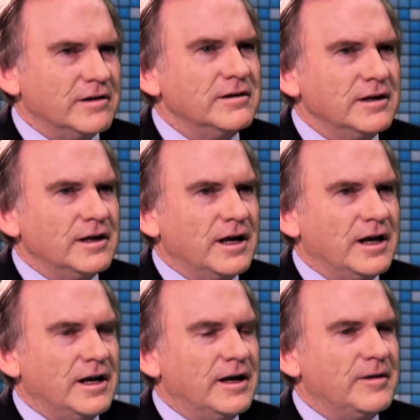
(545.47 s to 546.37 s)
Of course.
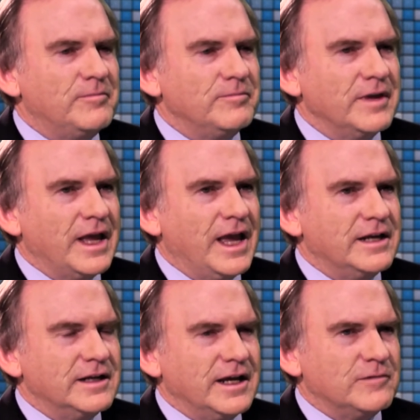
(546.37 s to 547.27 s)
Um, yeah.
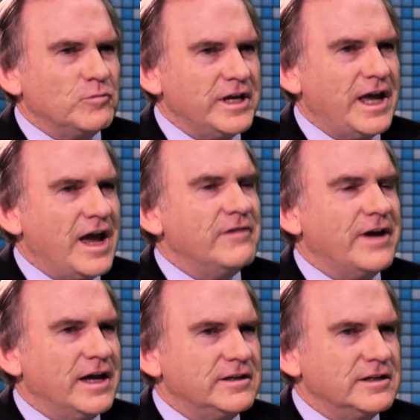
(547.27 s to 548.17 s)
and, and we have
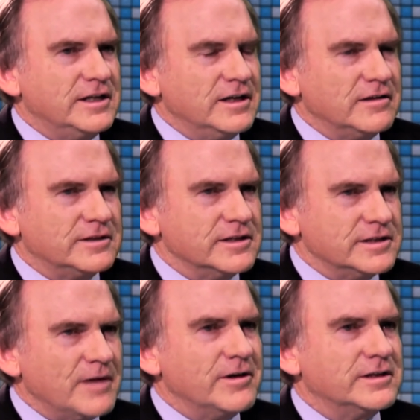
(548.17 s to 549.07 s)
had to deal to
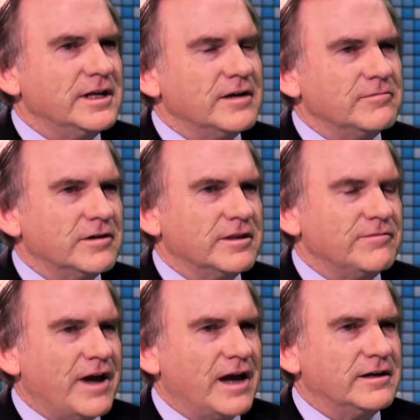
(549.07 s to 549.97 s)
some extent with the
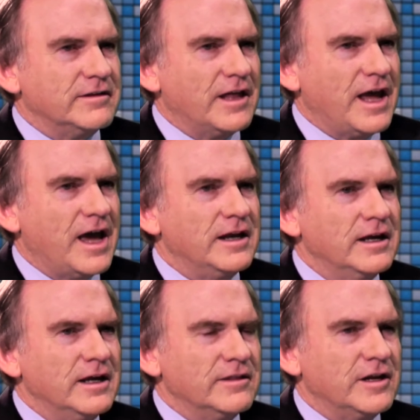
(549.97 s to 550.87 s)
fact that
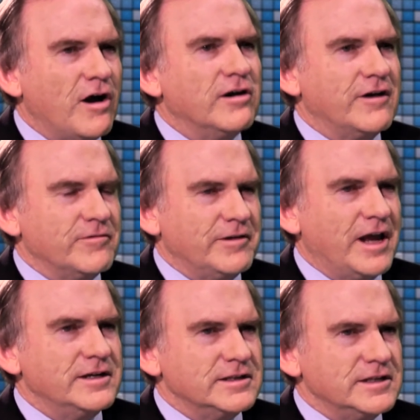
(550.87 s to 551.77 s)
that all government
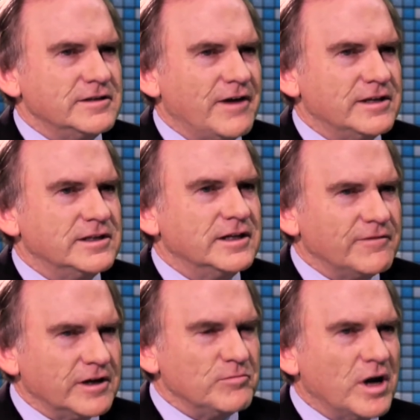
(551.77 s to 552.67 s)
agencies have had
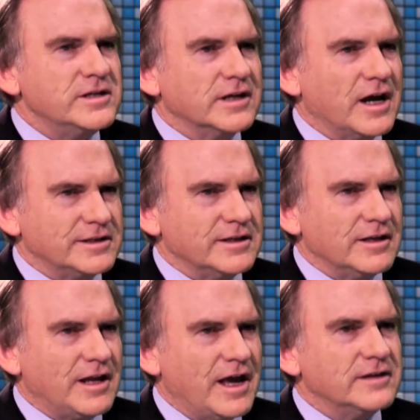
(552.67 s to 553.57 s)
significant budget cuts in
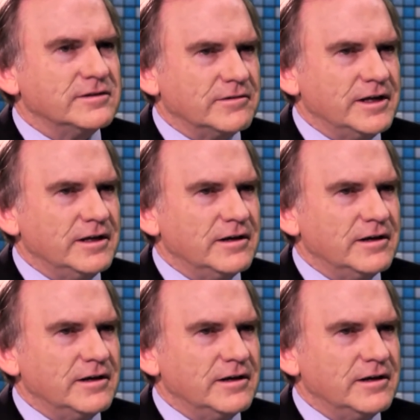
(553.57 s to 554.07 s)
the last three Th years.